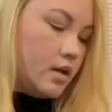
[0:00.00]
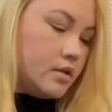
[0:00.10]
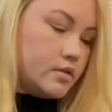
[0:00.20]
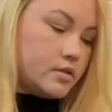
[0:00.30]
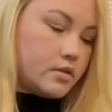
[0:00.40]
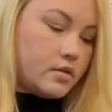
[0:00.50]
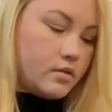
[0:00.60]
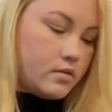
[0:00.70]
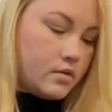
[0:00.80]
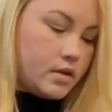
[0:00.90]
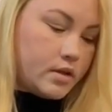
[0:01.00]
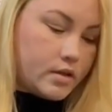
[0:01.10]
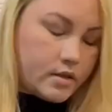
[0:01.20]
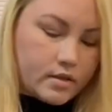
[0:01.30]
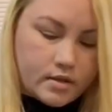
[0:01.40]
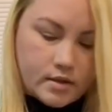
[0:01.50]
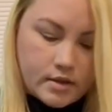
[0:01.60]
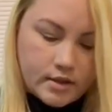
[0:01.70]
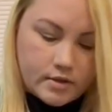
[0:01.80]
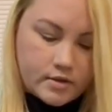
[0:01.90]
So
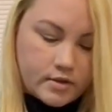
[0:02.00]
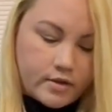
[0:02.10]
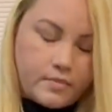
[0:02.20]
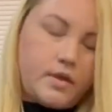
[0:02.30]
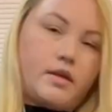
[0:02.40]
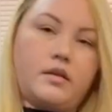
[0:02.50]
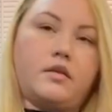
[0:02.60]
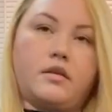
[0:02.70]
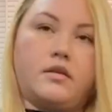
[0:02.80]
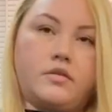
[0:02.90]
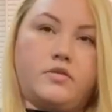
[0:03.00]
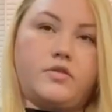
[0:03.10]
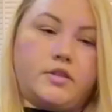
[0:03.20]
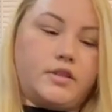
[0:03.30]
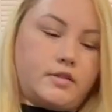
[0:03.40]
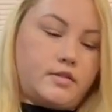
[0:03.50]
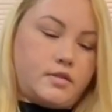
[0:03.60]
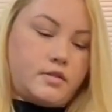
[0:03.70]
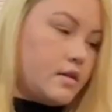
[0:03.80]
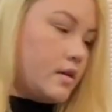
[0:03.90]
let's start making the tortillas.
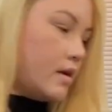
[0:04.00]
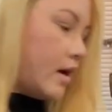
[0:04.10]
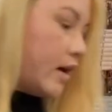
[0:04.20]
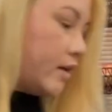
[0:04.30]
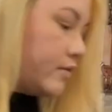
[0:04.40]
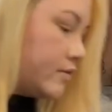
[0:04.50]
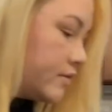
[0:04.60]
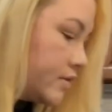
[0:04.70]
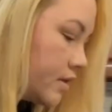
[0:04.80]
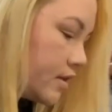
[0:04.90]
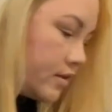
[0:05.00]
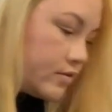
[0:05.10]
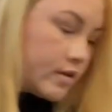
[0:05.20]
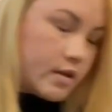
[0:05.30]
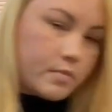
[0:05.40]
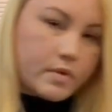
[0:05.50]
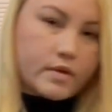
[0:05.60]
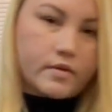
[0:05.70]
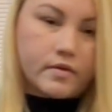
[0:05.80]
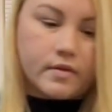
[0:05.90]
I use a little cup
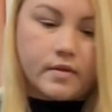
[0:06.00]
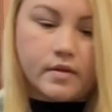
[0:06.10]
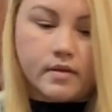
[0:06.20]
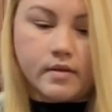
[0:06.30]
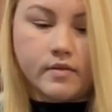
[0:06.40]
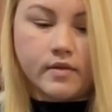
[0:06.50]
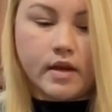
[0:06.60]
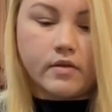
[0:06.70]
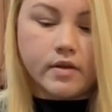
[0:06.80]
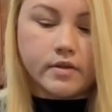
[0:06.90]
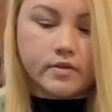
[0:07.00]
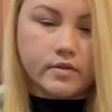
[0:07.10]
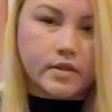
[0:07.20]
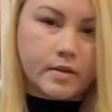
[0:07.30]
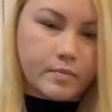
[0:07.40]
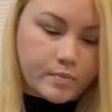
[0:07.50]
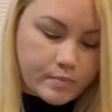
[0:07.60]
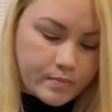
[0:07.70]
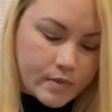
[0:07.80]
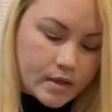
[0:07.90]
of flour to dip
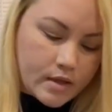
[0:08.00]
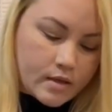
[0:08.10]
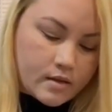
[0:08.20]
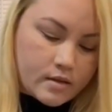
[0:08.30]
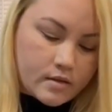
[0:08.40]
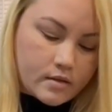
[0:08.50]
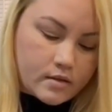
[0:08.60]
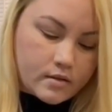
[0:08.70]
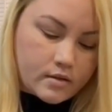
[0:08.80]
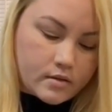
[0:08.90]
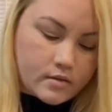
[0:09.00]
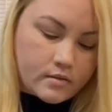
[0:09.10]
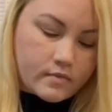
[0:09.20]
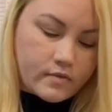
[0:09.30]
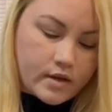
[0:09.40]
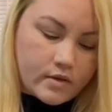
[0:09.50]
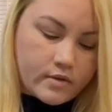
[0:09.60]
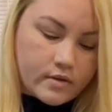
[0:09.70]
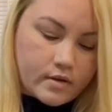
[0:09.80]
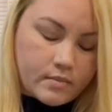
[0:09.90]
the
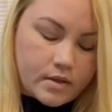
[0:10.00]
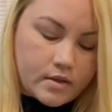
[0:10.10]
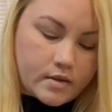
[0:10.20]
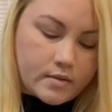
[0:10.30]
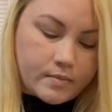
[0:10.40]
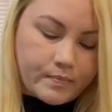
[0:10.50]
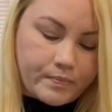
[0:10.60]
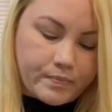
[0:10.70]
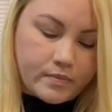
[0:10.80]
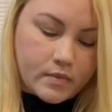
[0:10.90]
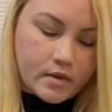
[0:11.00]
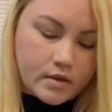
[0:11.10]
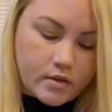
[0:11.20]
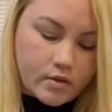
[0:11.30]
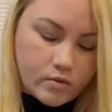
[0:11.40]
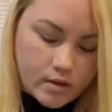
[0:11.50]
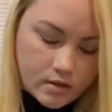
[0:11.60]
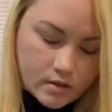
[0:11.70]
the dough in.